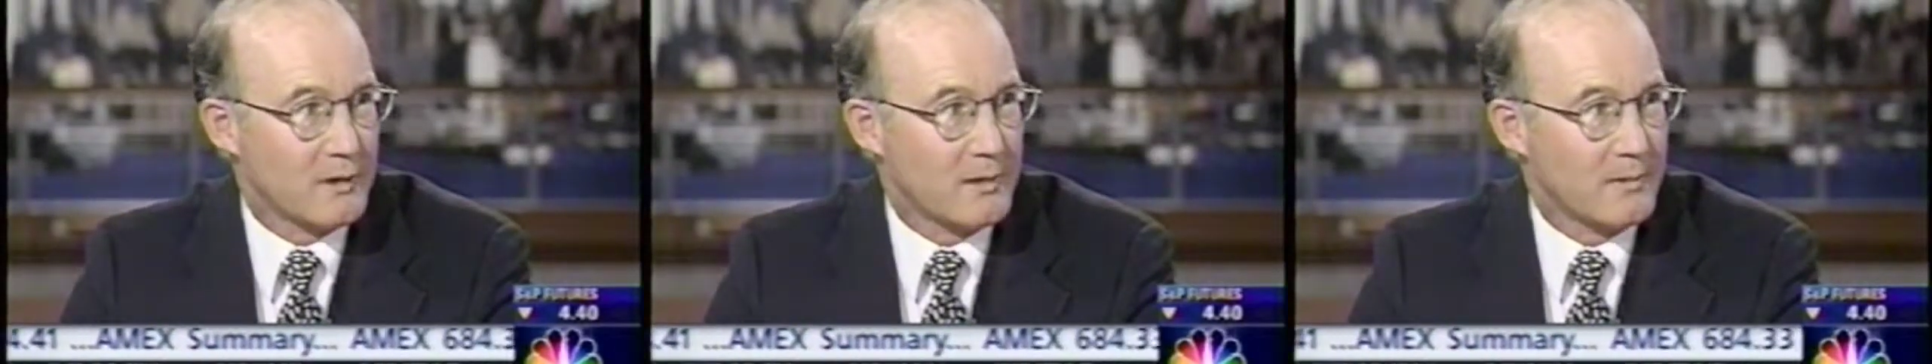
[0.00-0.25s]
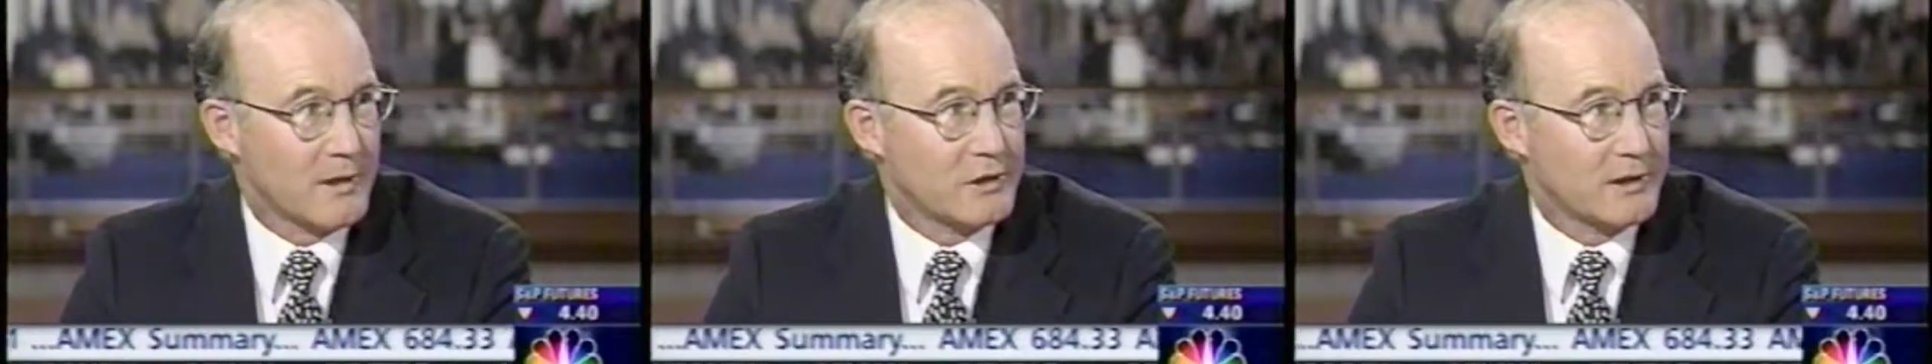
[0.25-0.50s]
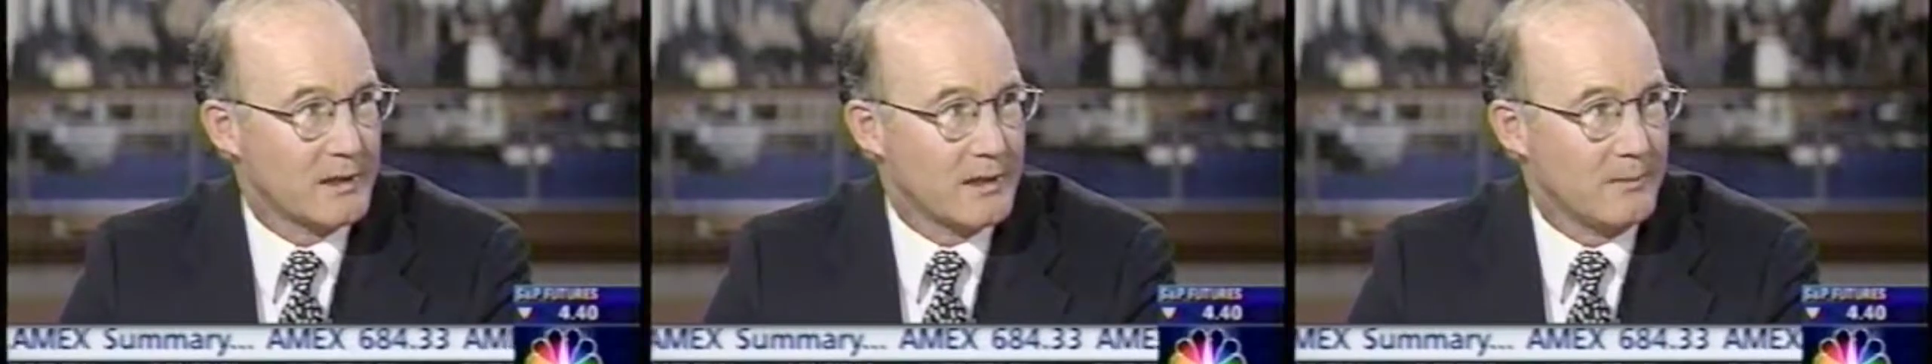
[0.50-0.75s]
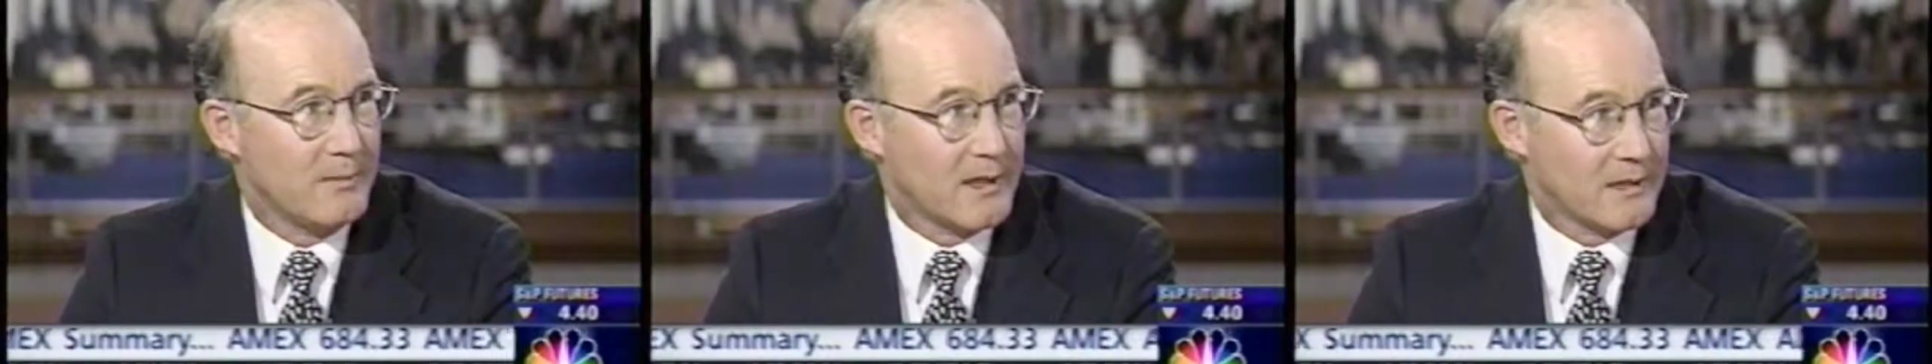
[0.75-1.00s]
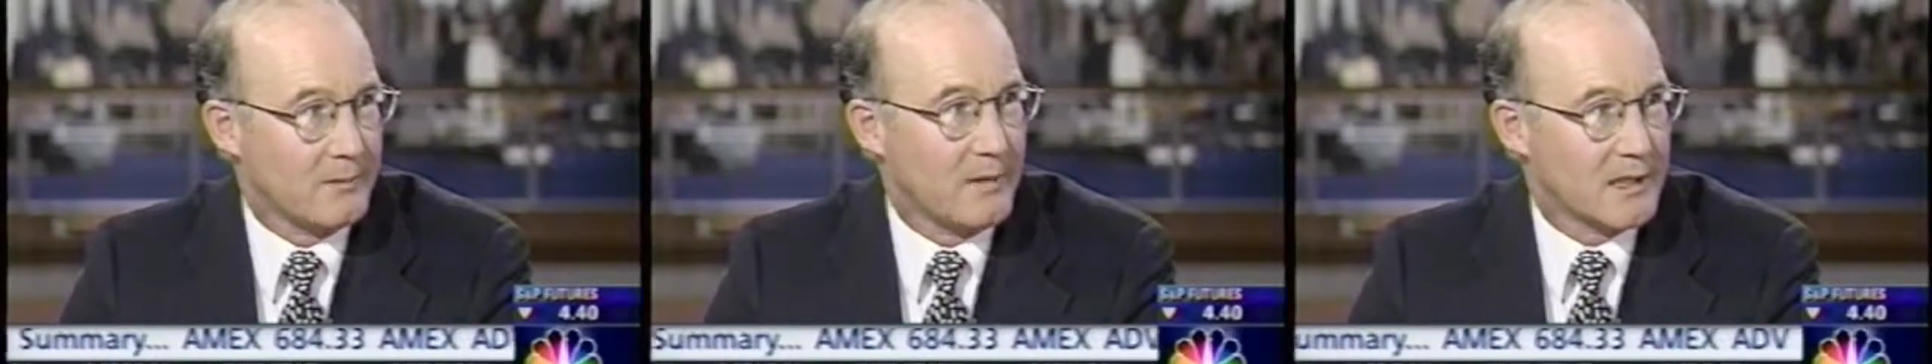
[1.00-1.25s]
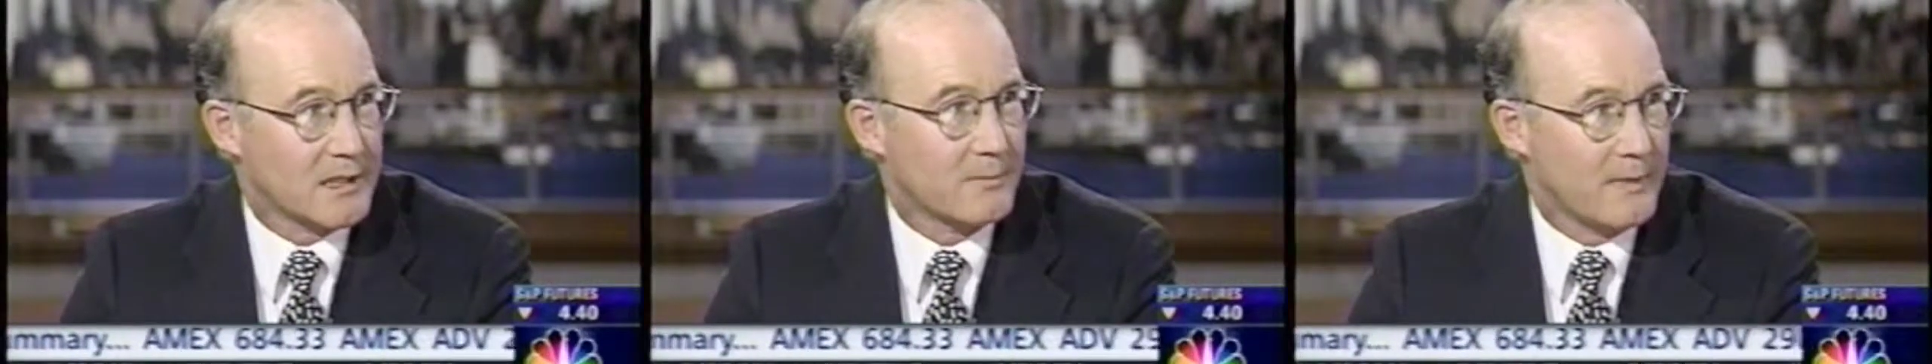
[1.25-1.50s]
We're pretty much at the
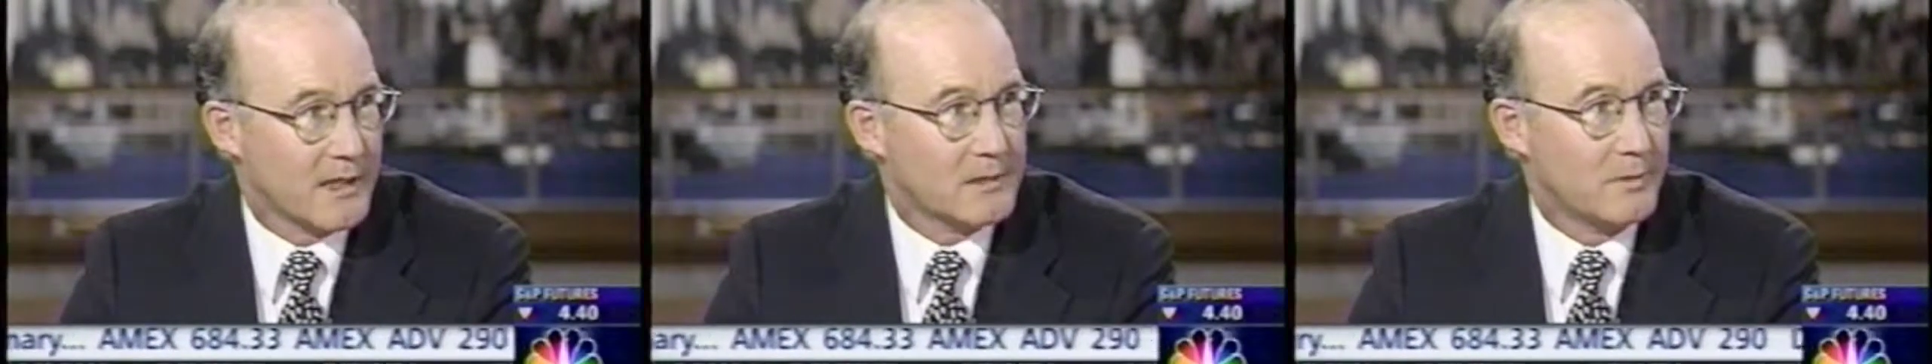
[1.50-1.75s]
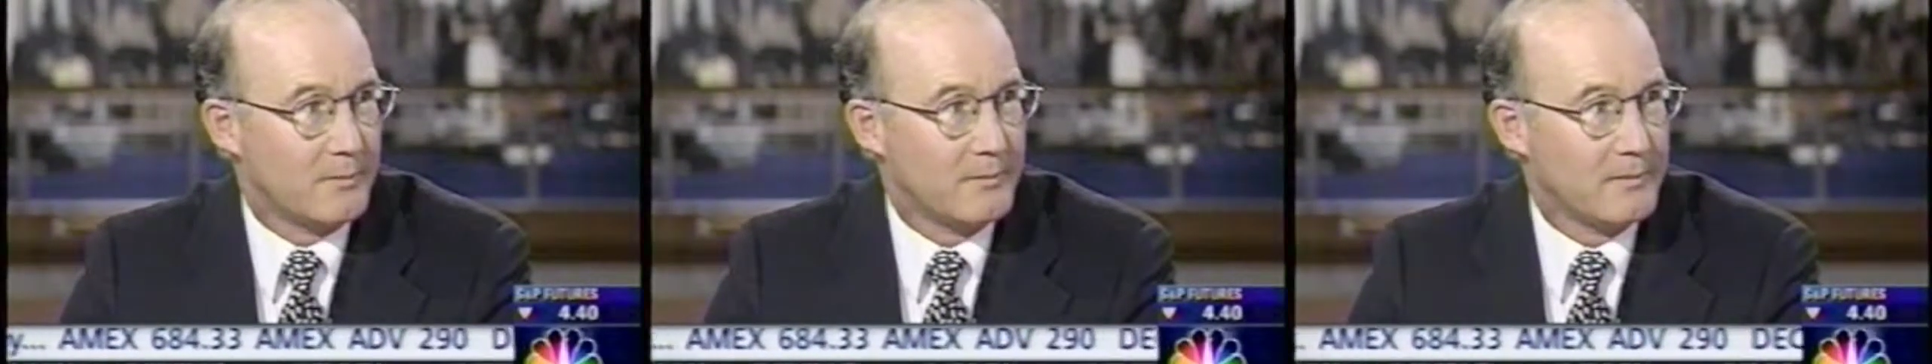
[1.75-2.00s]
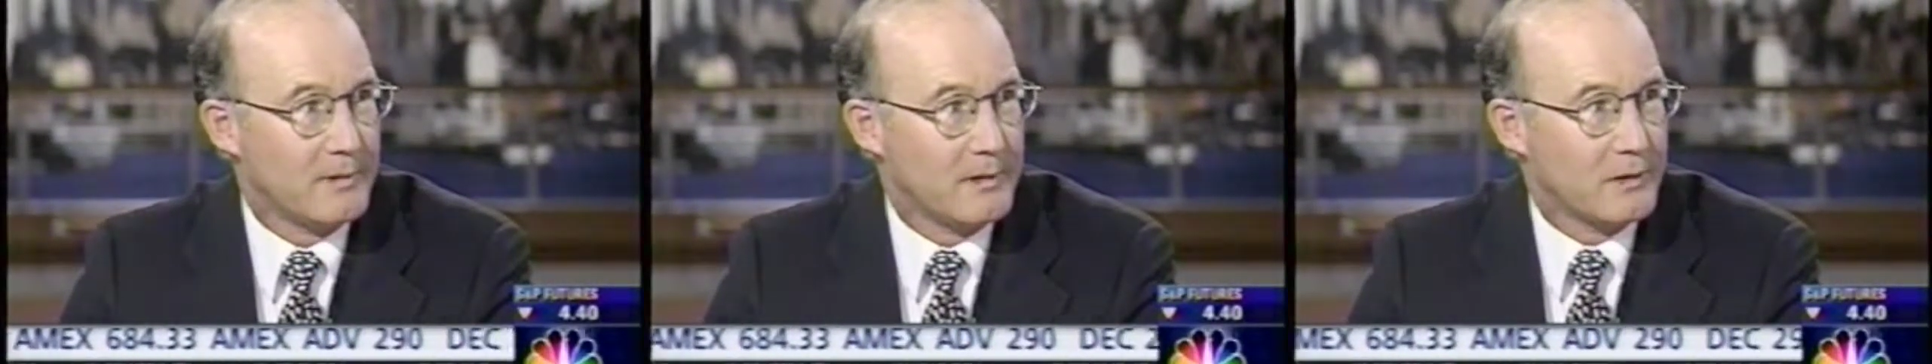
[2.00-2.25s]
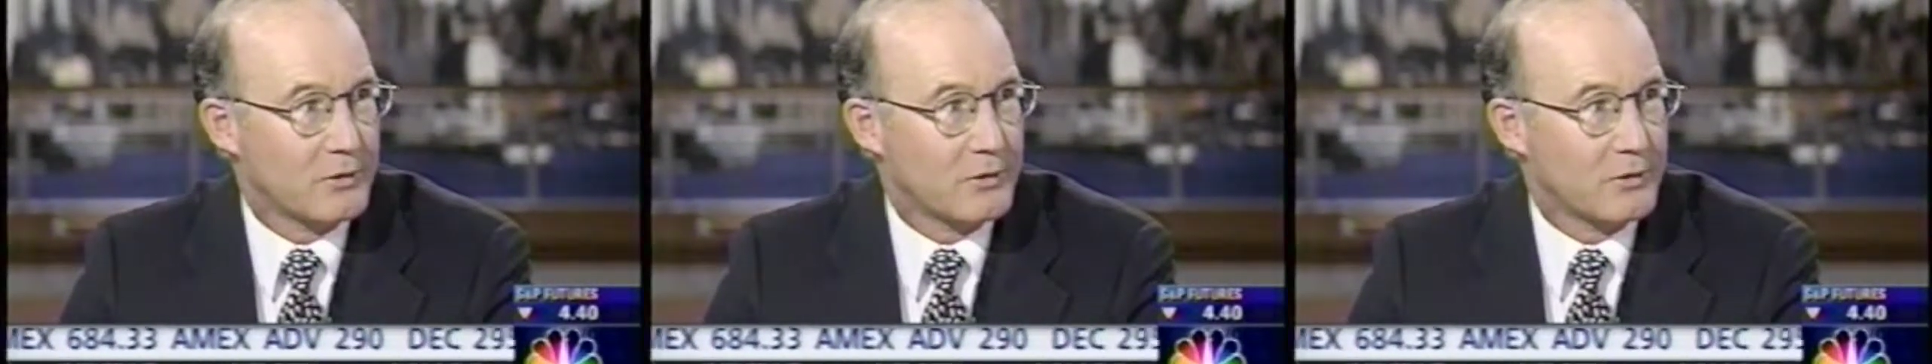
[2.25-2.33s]
maximum